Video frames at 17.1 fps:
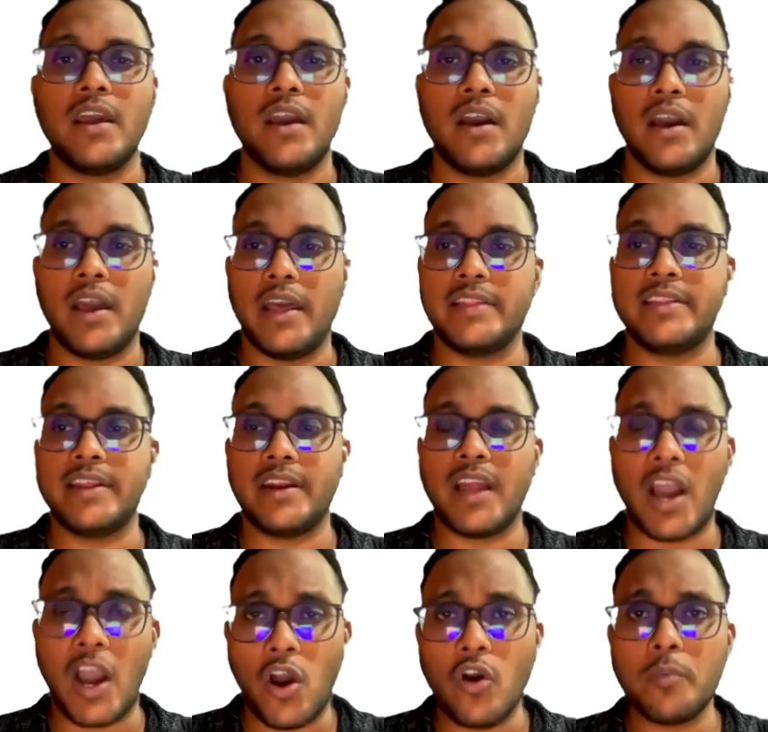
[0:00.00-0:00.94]
that
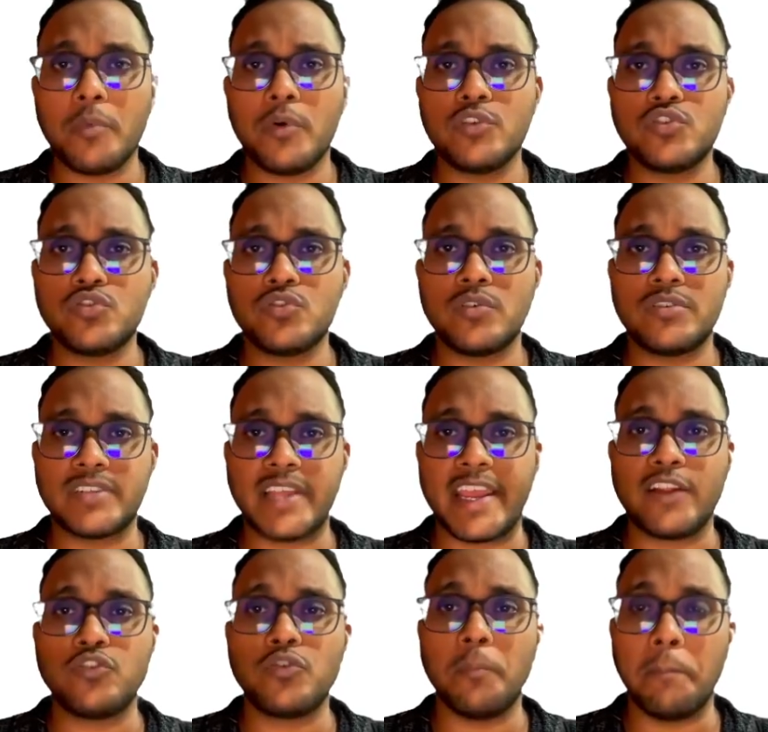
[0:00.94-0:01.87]
how I'm also
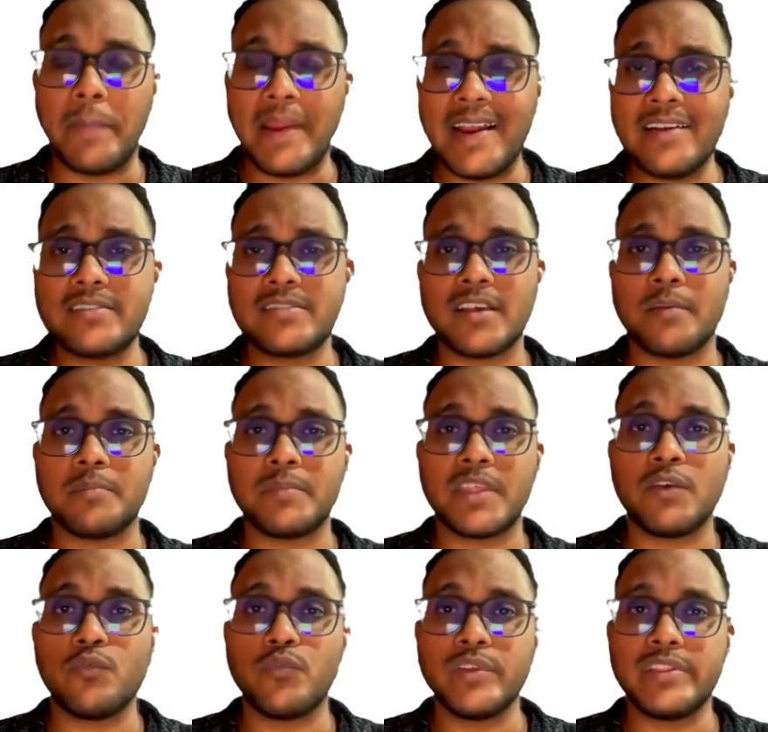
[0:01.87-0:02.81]
trying to build
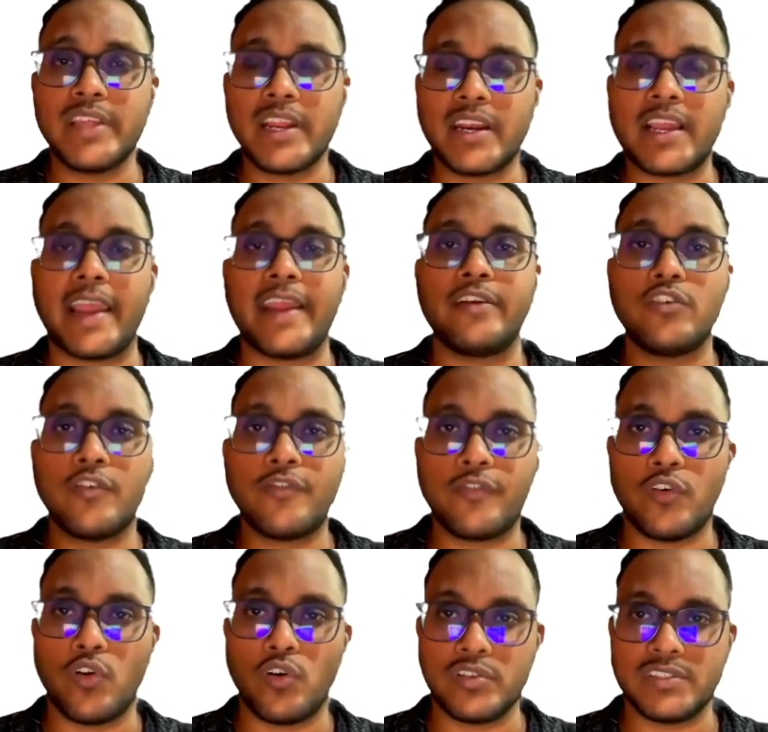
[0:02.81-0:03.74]
something with that kind of
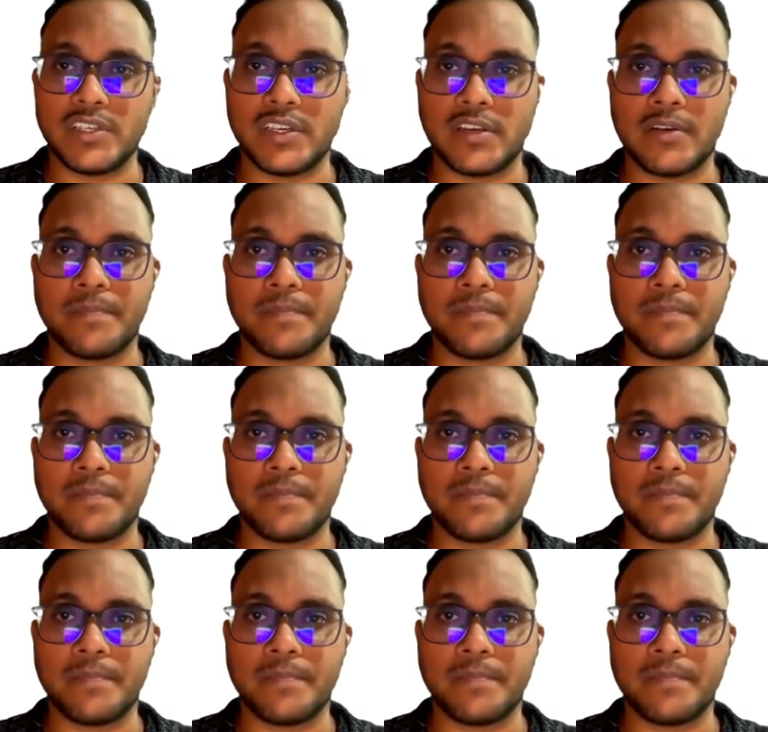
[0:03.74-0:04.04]
logic.